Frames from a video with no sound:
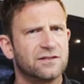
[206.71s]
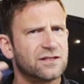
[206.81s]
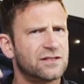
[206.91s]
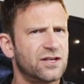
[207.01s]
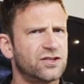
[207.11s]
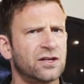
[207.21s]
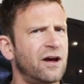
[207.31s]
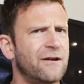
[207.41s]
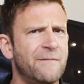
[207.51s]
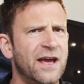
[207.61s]
decision
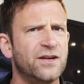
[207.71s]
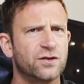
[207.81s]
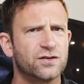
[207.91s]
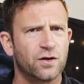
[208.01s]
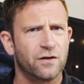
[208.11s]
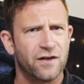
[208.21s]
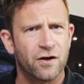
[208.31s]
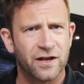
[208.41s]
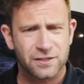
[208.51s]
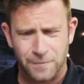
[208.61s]
on a major, so you're
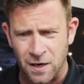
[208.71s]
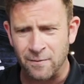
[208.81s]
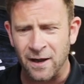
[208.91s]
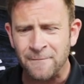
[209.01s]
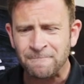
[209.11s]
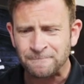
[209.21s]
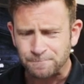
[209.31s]
there to experiment.